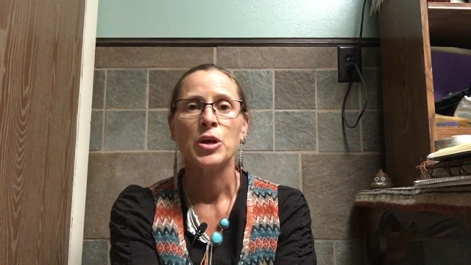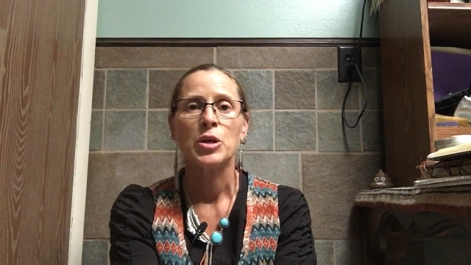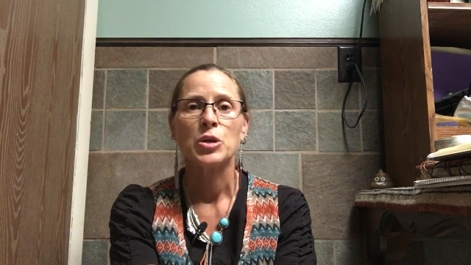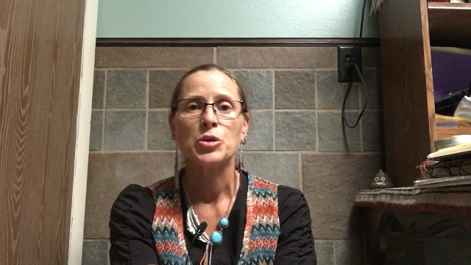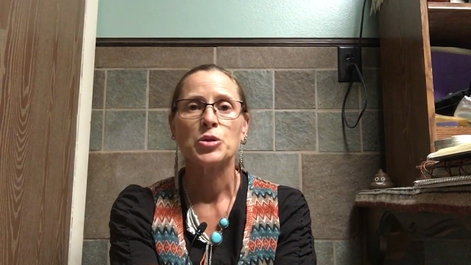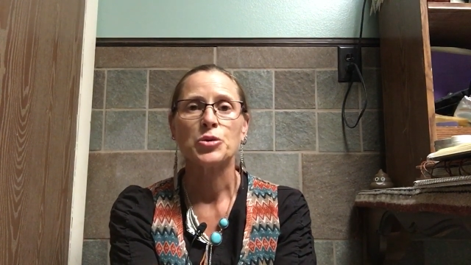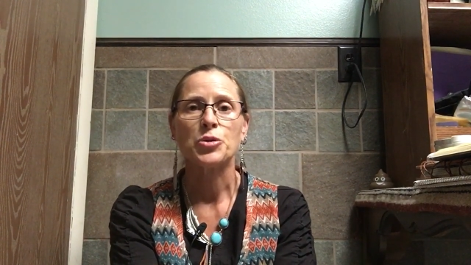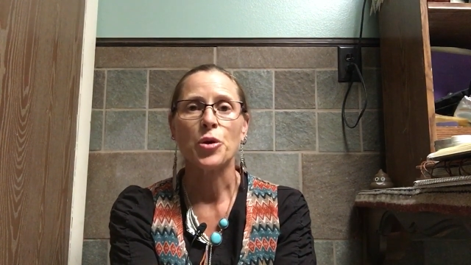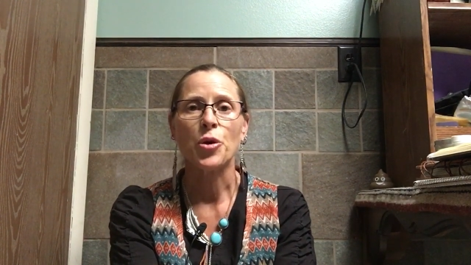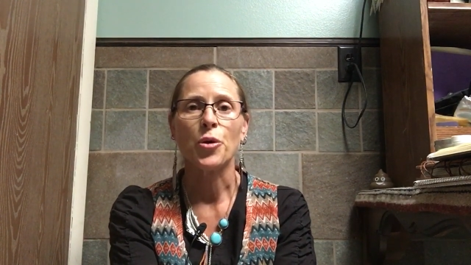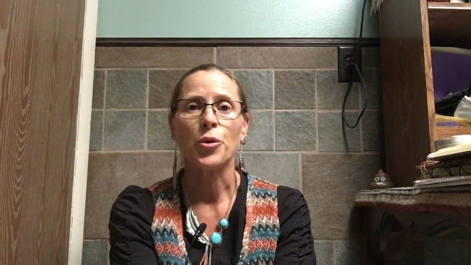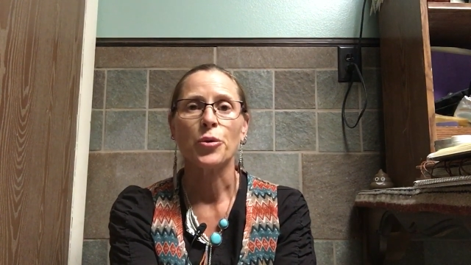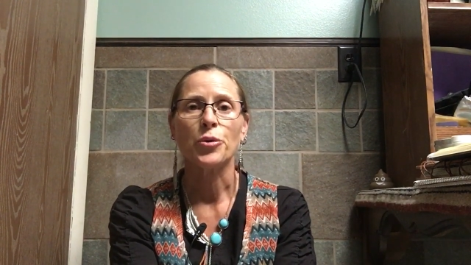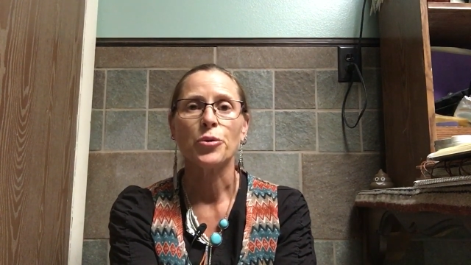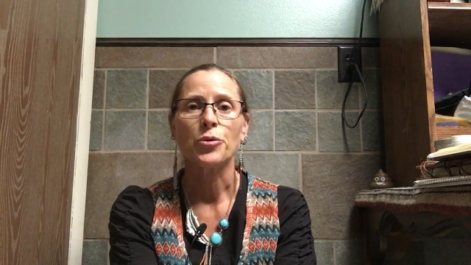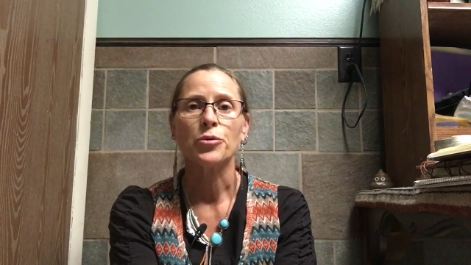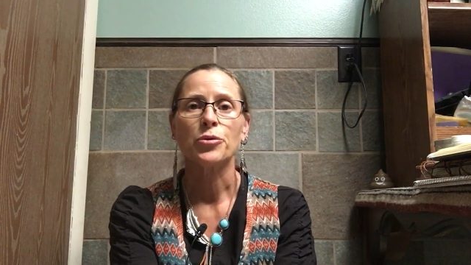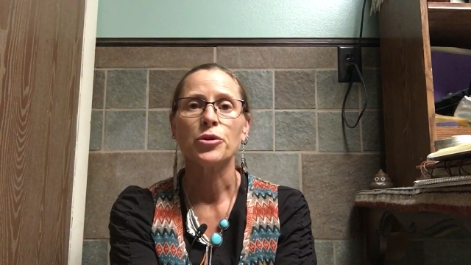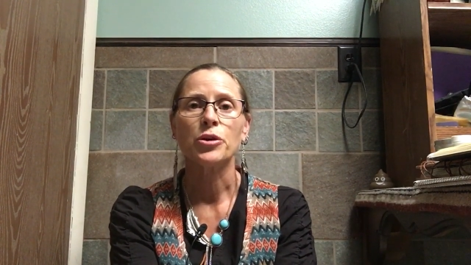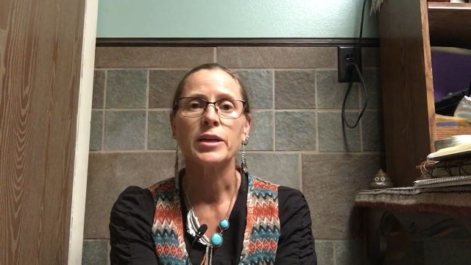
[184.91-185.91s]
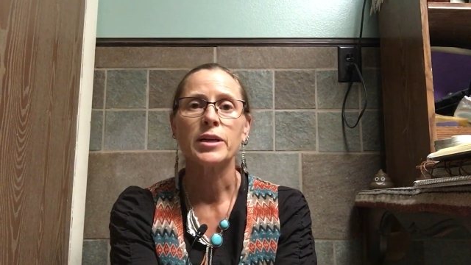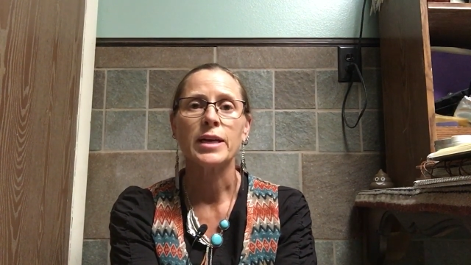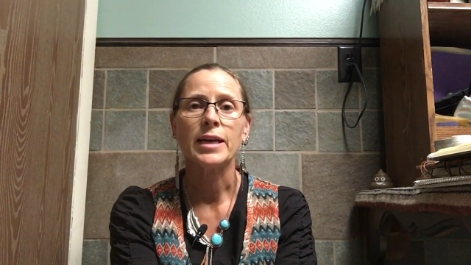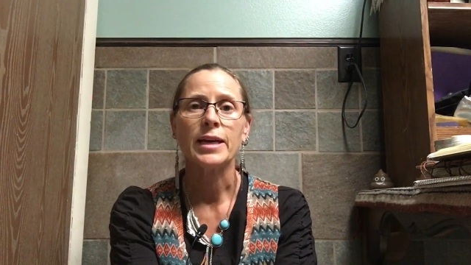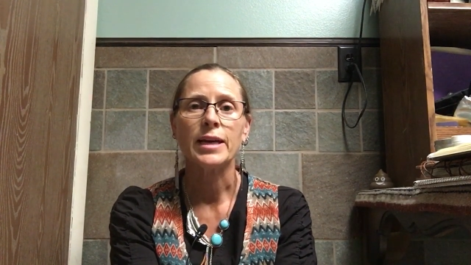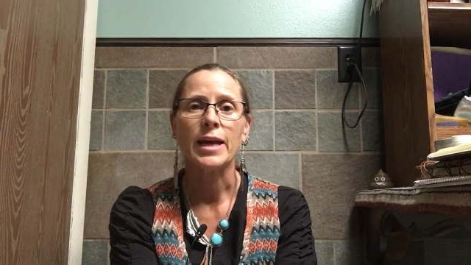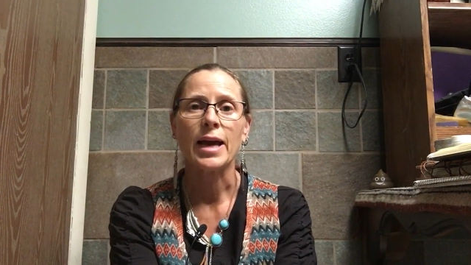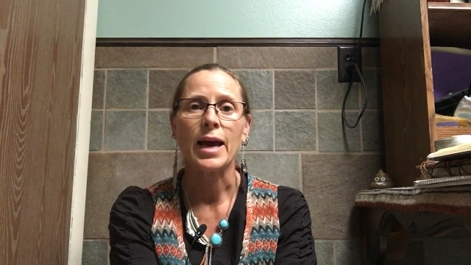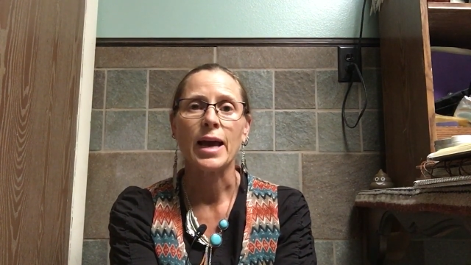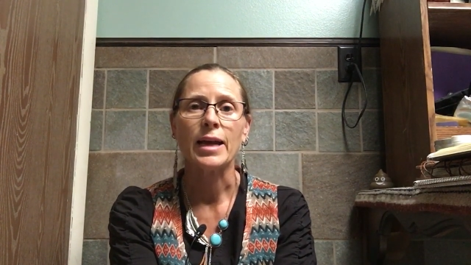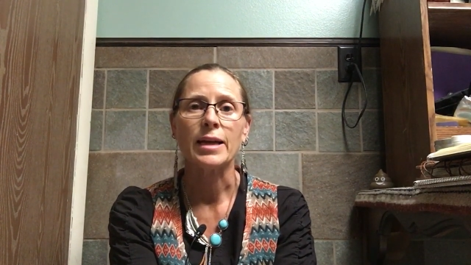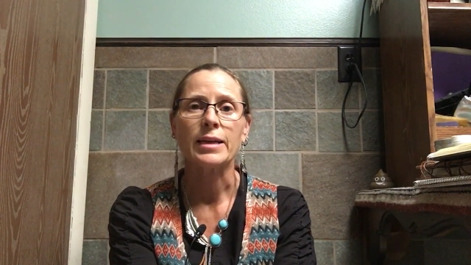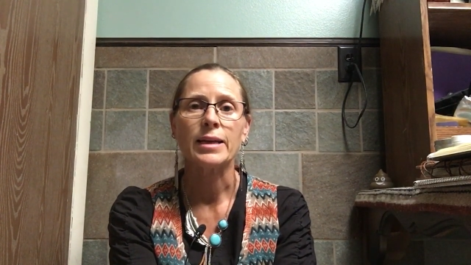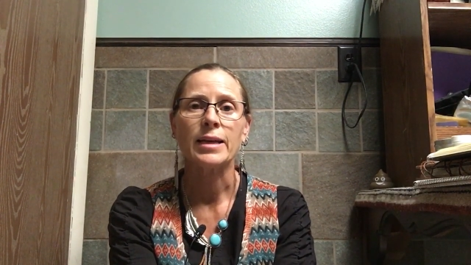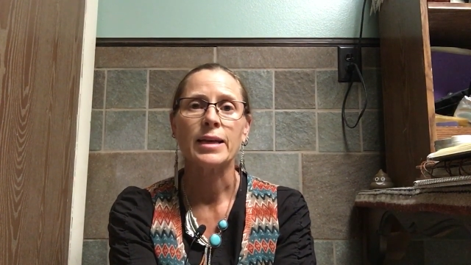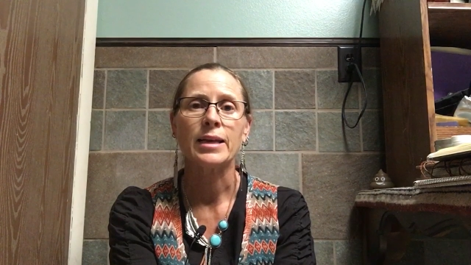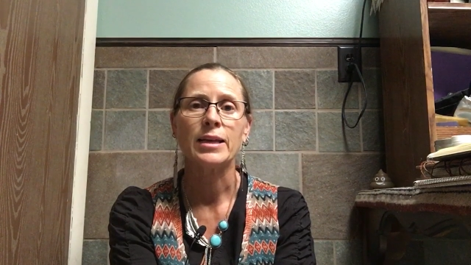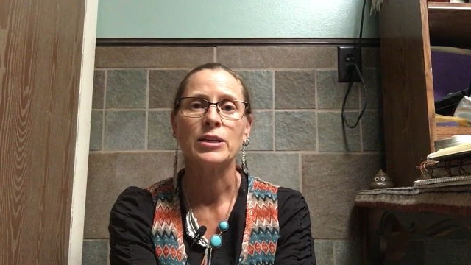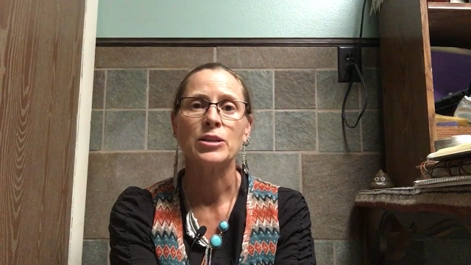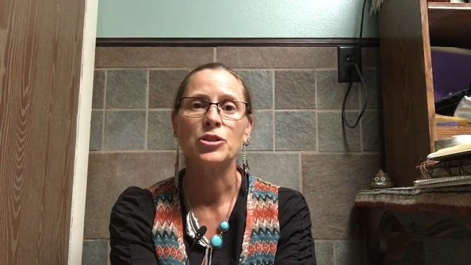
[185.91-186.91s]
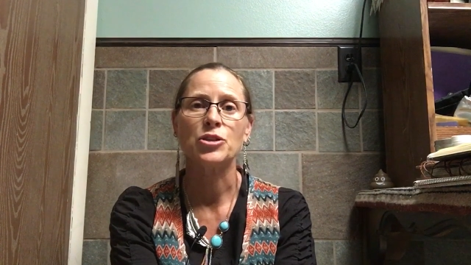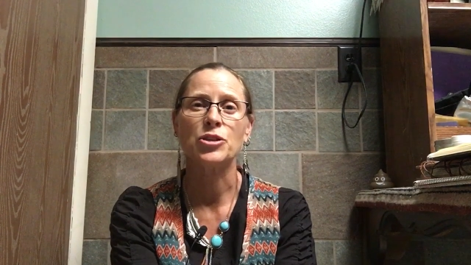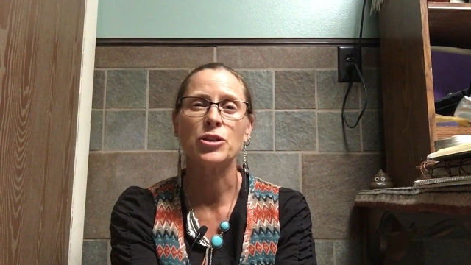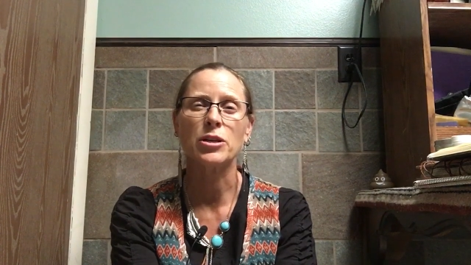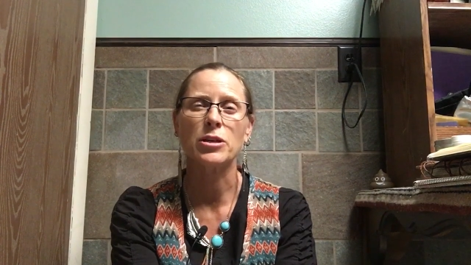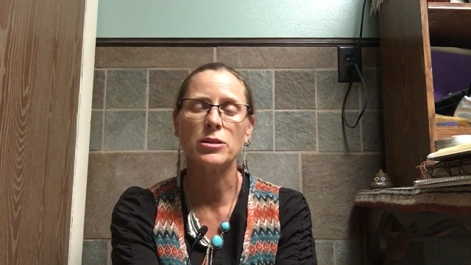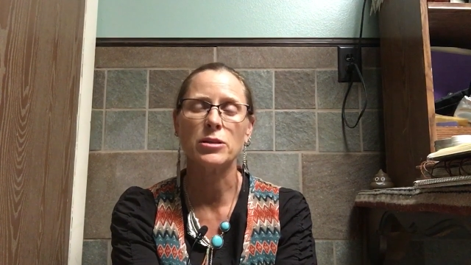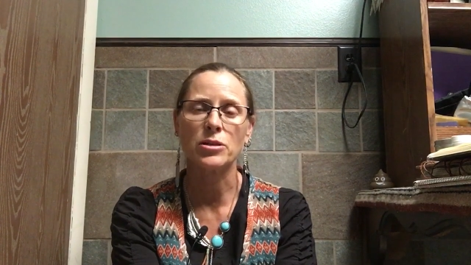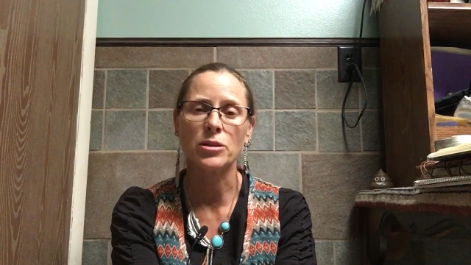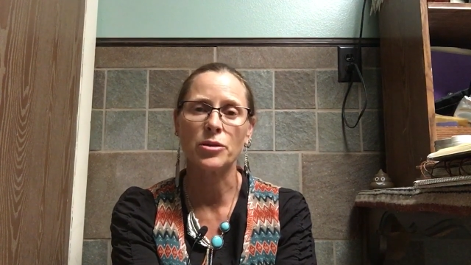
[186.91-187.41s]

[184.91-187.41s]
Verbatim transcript: So you're looking at just